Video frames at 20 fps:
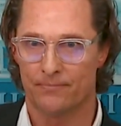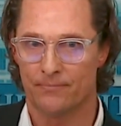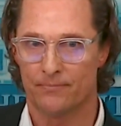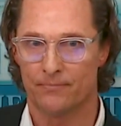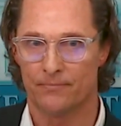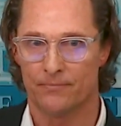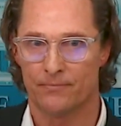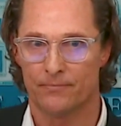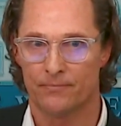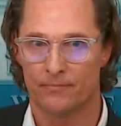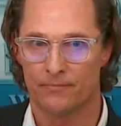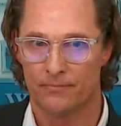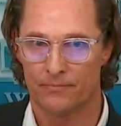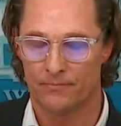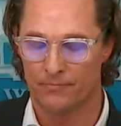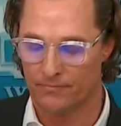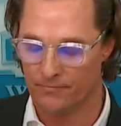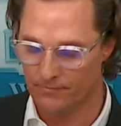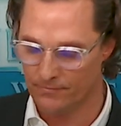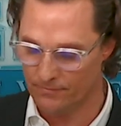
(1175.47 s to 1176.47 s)

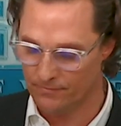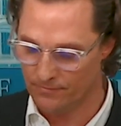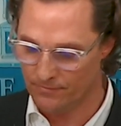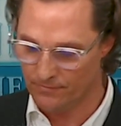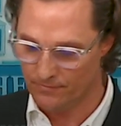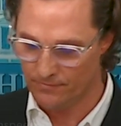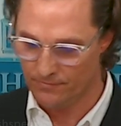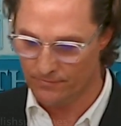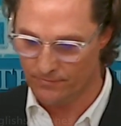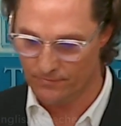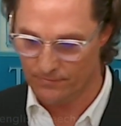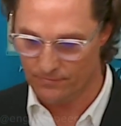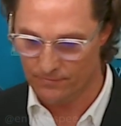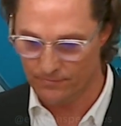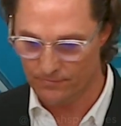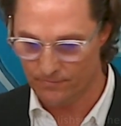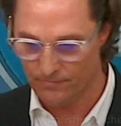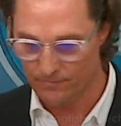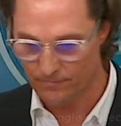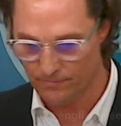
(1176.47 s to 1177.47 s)

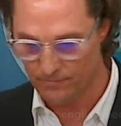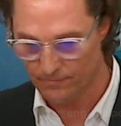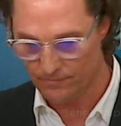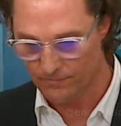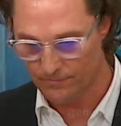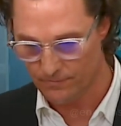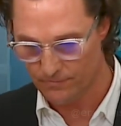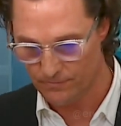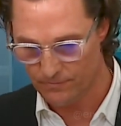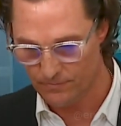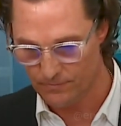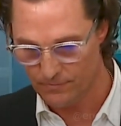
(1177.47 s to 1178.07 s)
(silence)